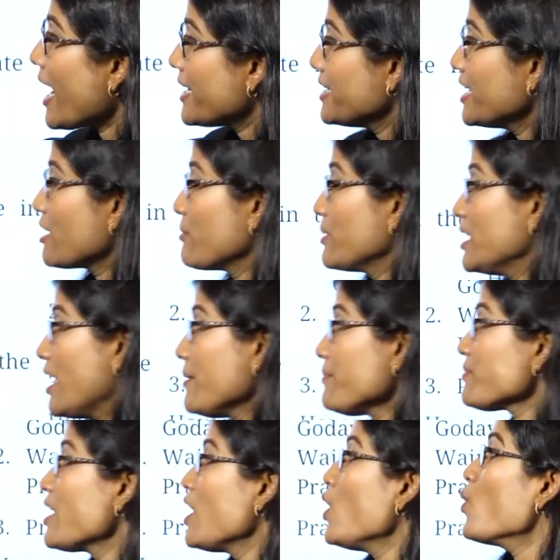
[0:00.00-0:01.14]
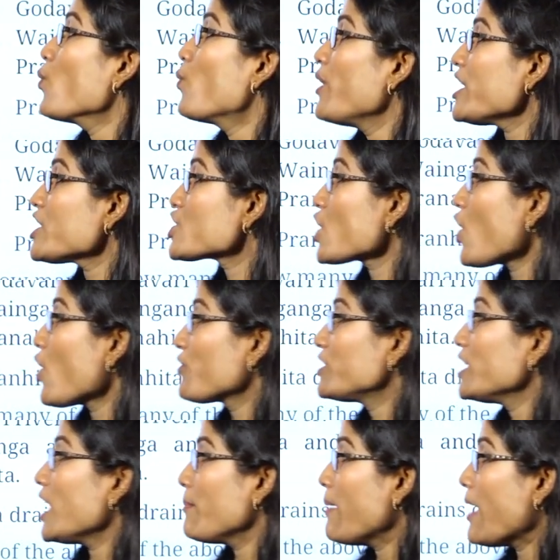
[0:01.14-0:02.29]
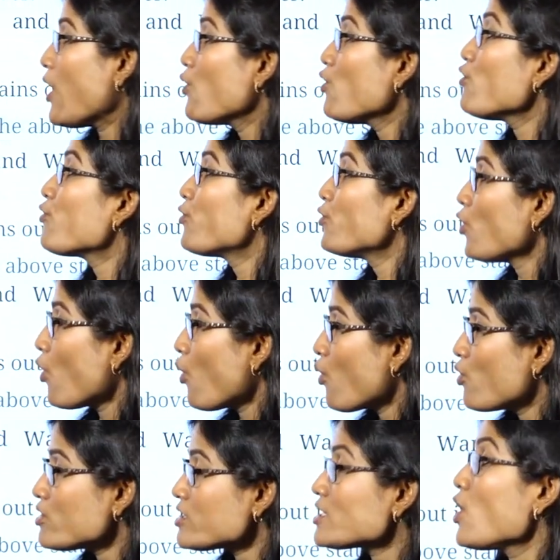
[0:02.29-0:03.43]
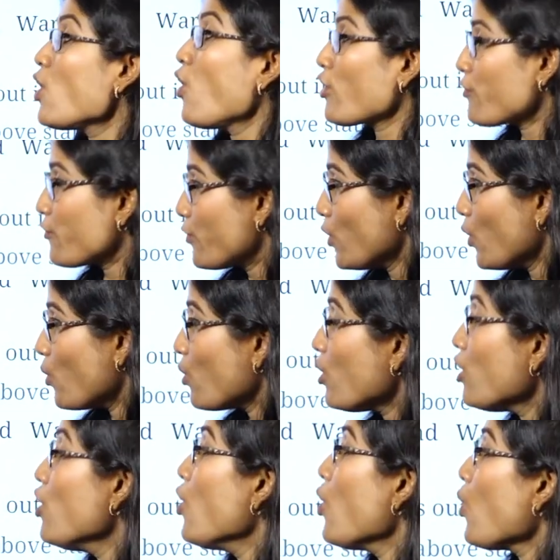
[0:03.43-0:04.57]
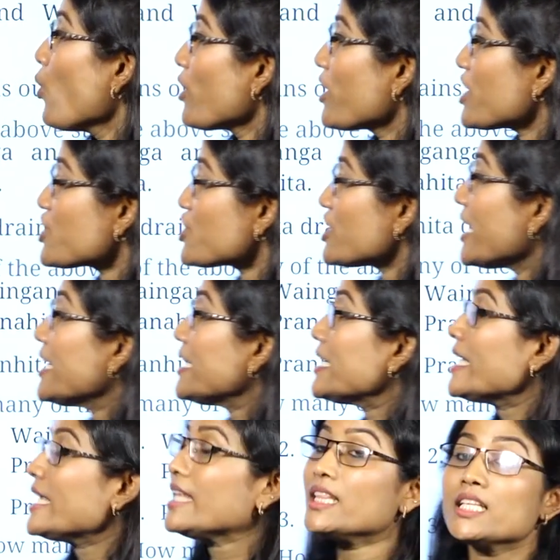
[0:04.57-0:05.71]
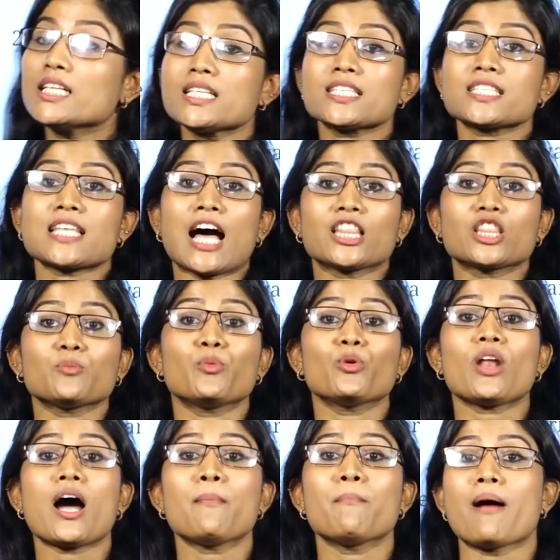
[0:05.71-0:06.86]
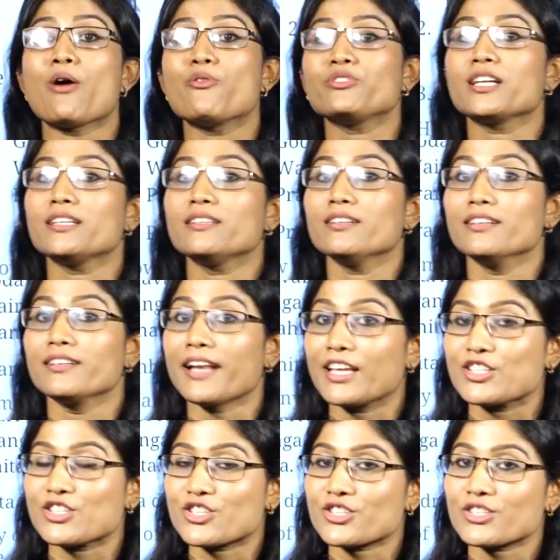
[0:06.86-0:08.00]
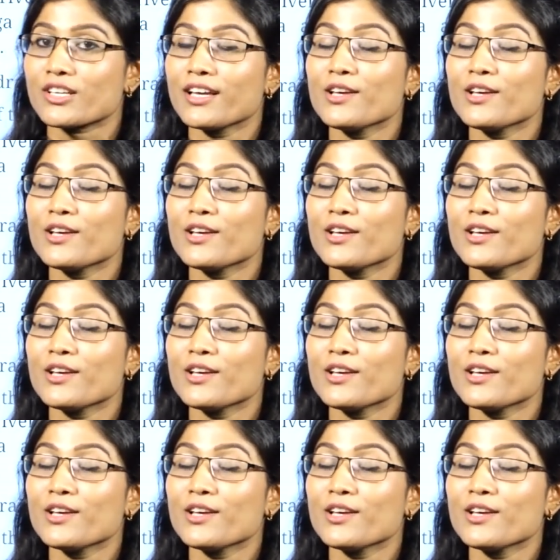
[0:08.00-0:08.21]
and Narmada. Which of the above flows or flow originate in the Satpura mountain range?